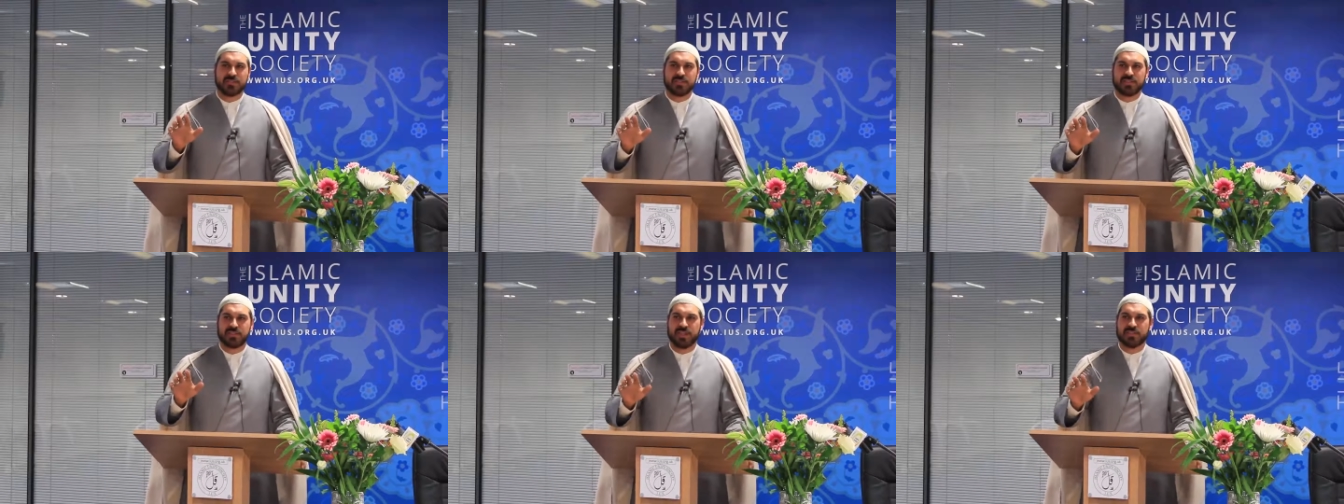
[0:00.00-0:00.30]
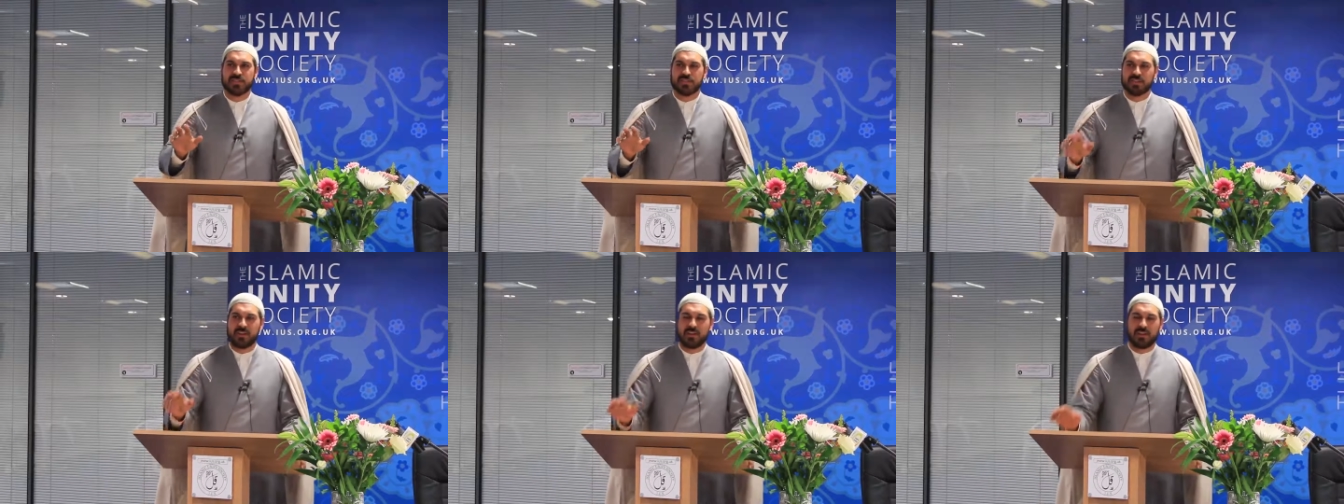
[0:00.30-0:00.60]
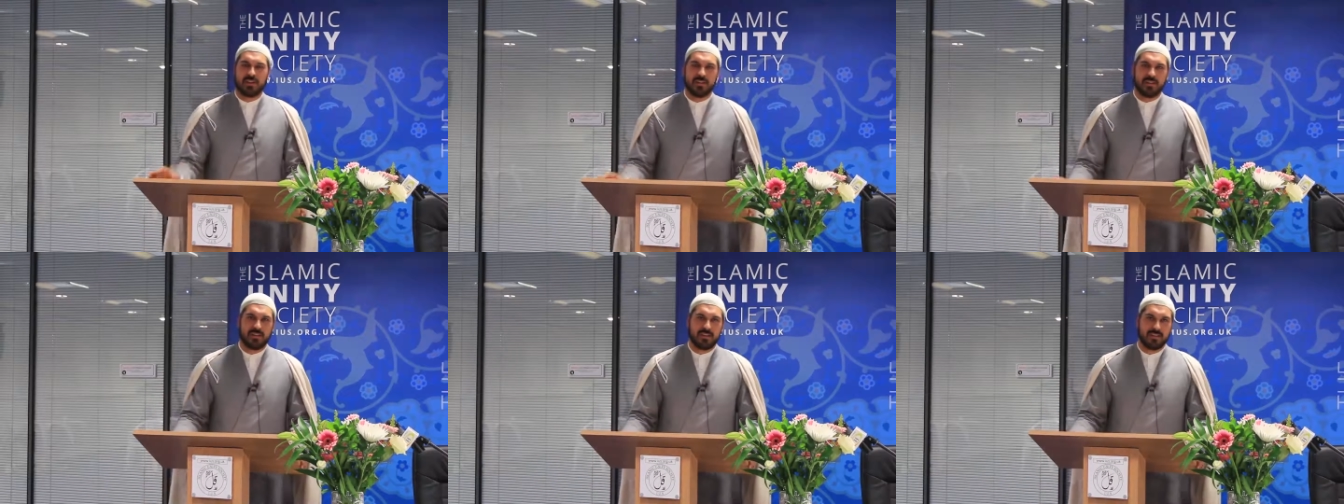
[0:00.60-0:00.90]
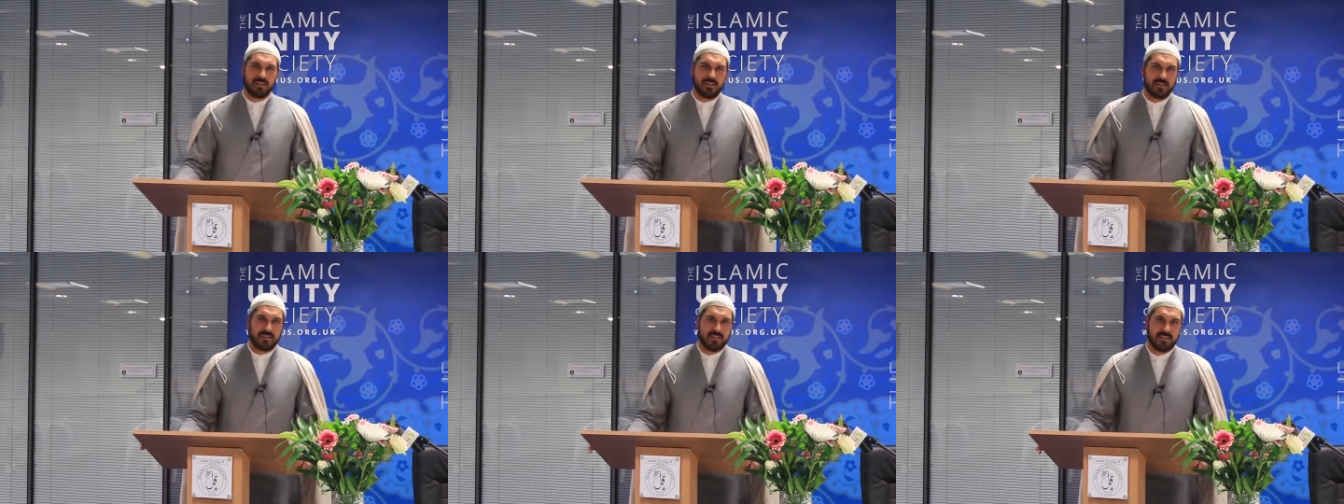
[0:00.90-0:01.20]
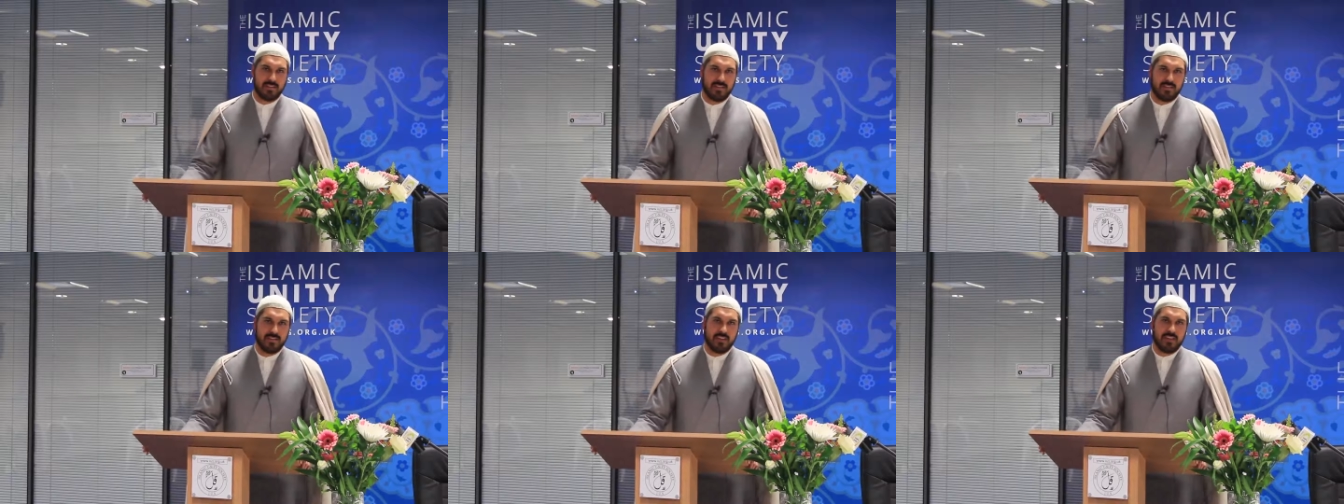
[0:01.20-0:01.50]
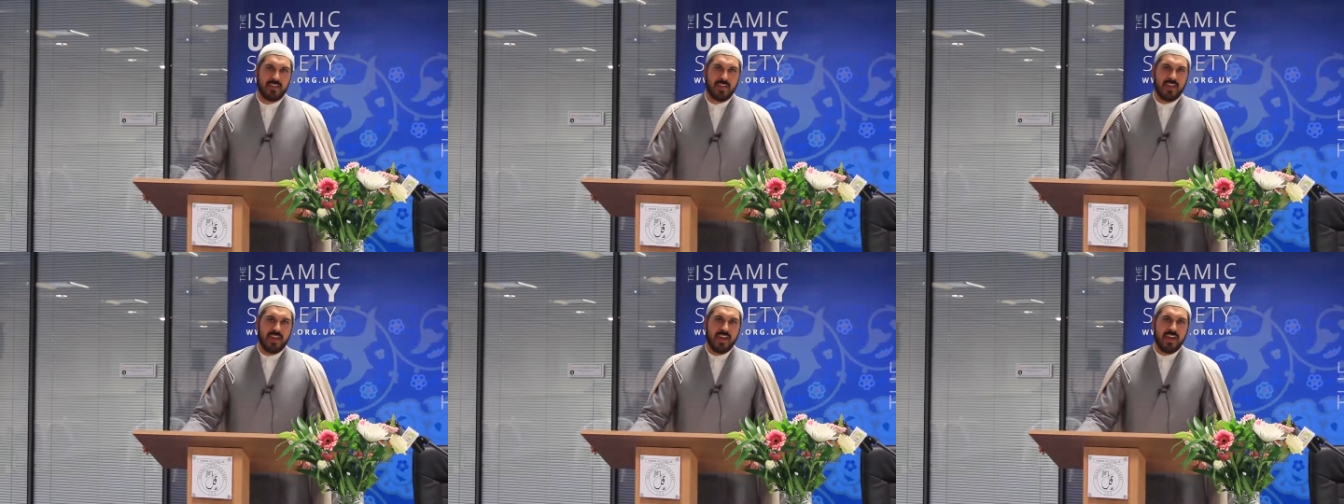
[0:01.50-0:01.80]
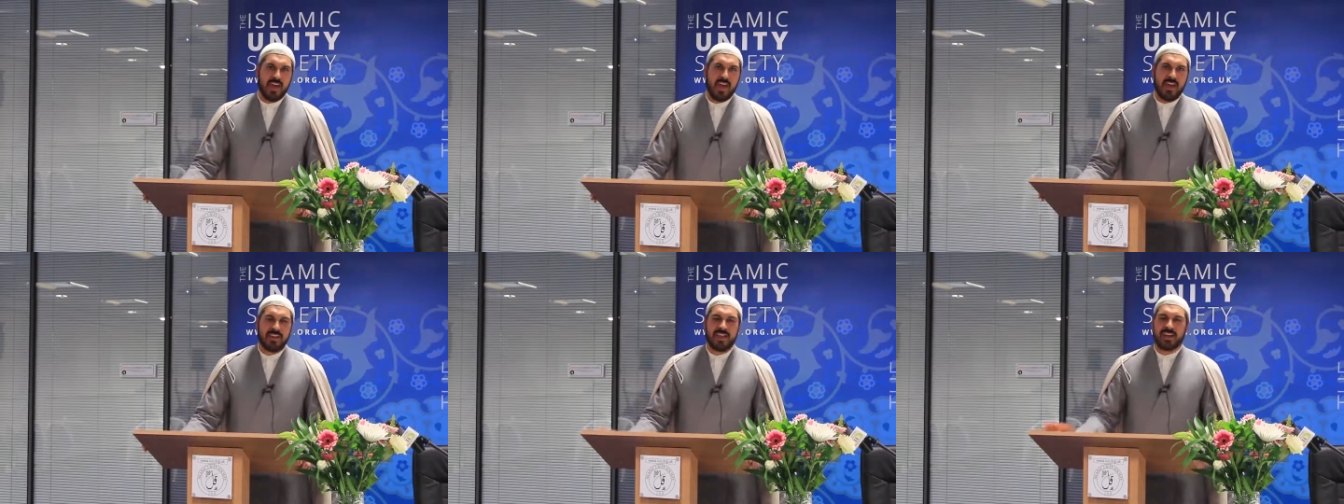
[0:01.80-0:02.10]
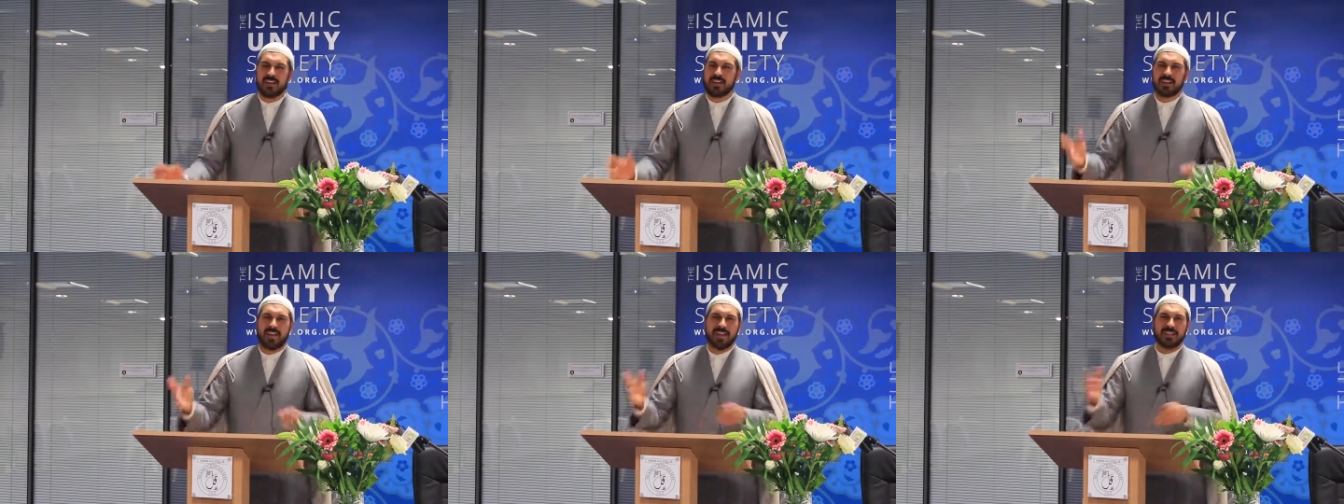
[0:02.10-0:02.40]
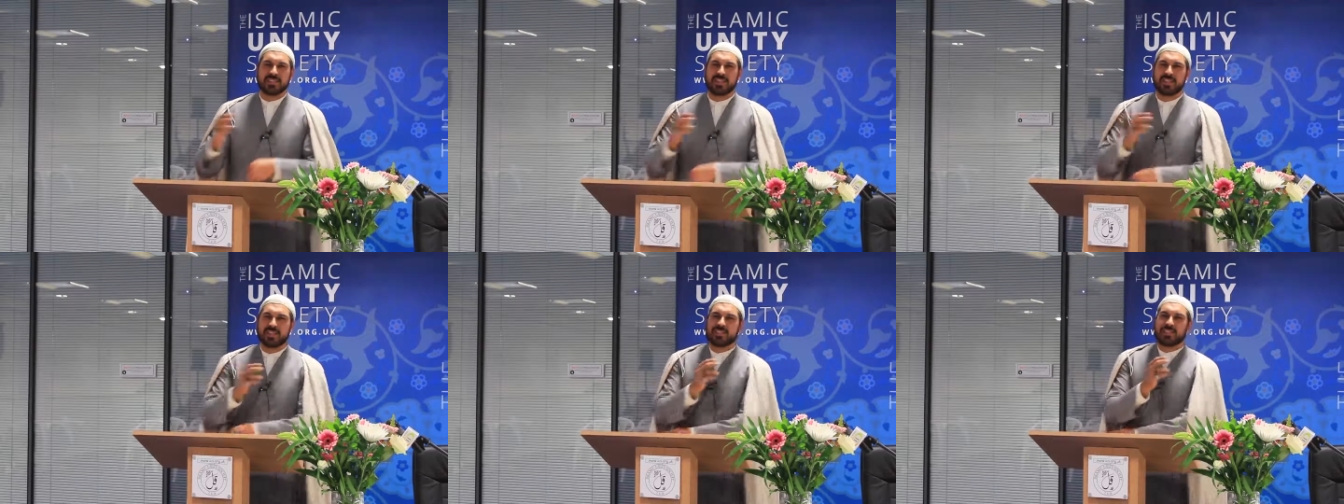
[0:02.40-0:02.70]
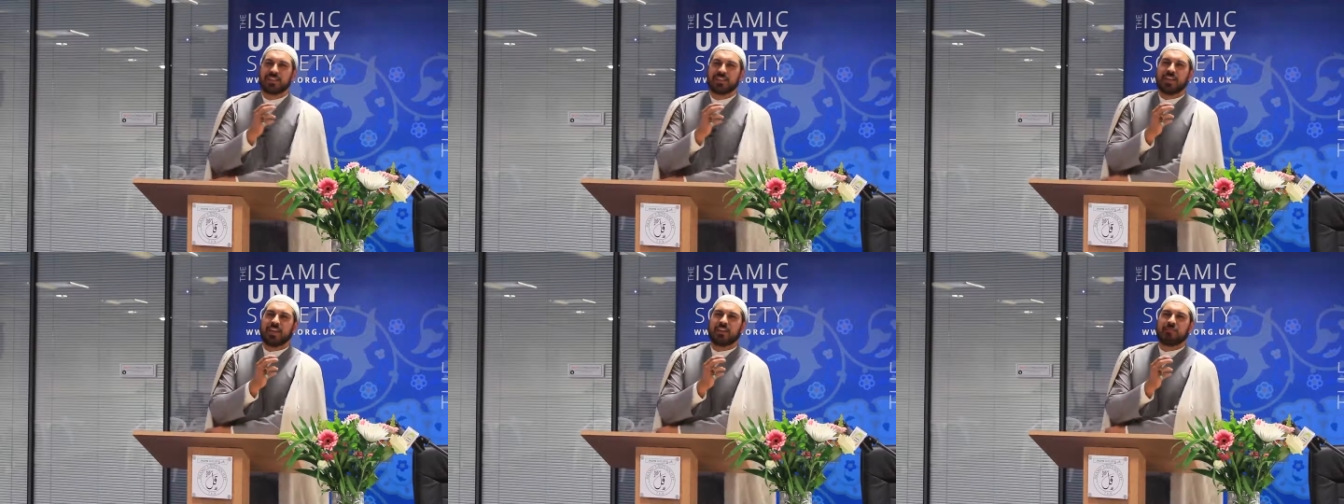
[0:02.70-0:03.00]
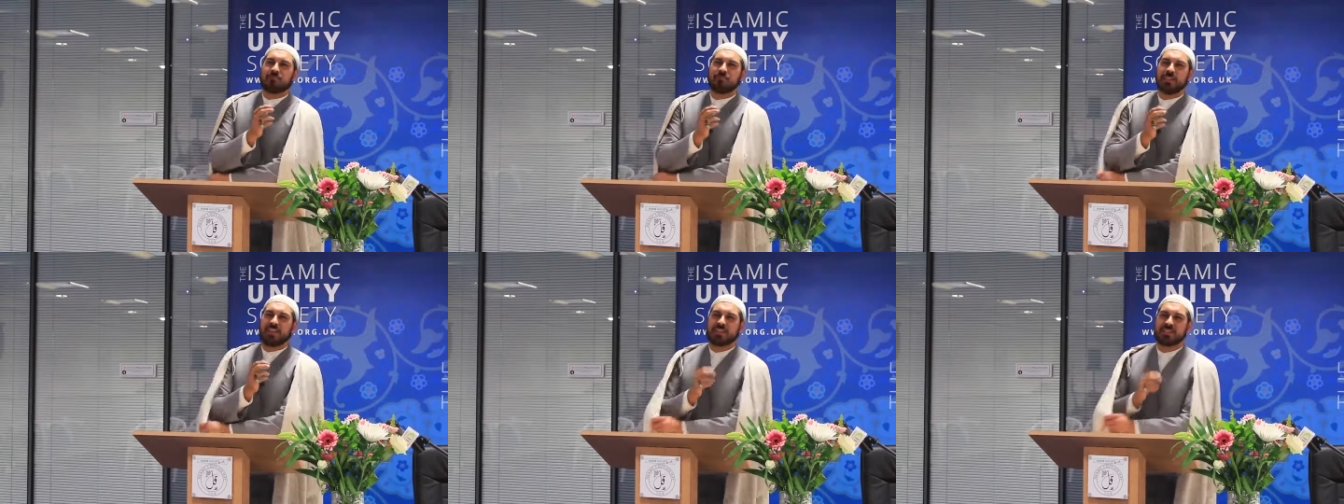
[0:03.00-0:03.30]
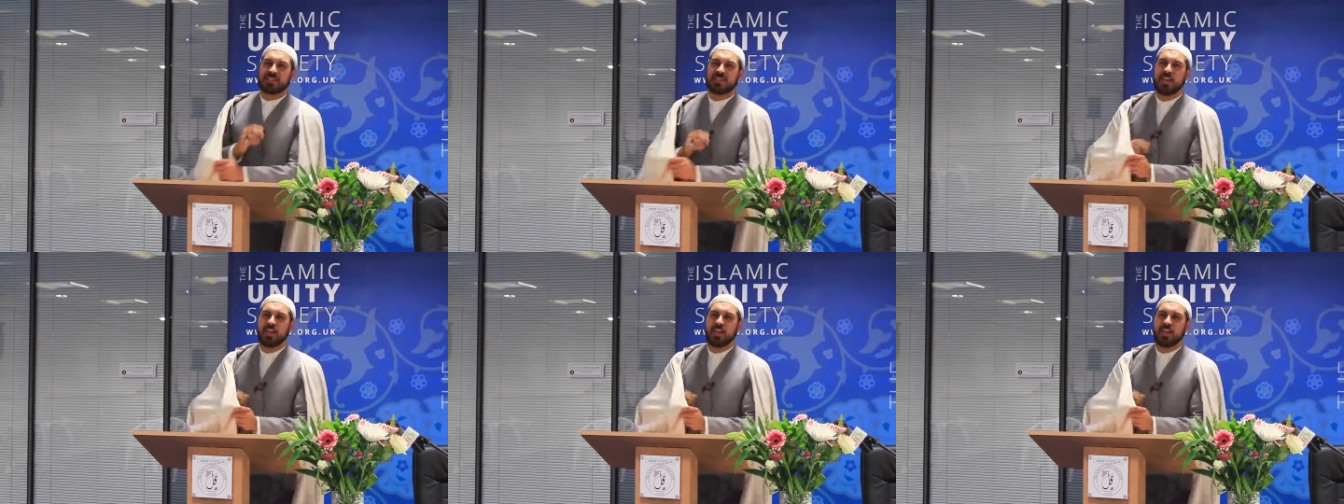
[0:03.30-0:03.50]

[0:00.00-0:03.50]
sajda. And then Allah says to him that,